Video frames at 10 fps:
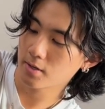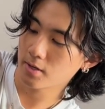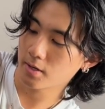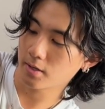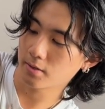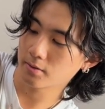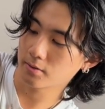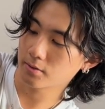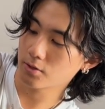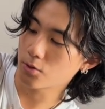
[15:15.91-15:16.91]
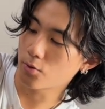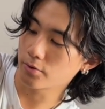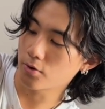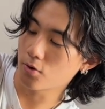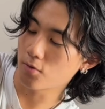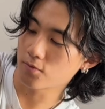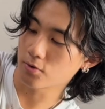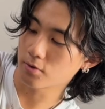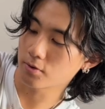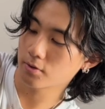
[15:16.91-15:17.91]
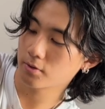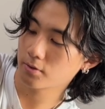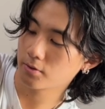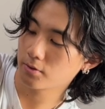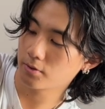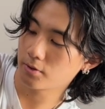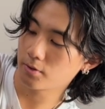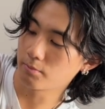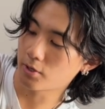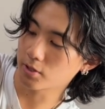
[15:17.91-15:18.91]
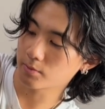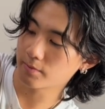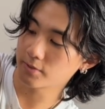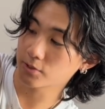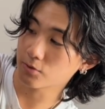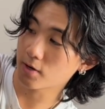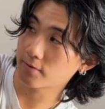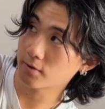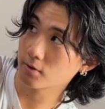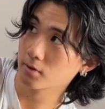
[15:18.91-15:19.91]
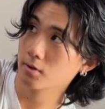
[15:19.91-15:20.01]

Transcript: and going over the bottom of this graphic.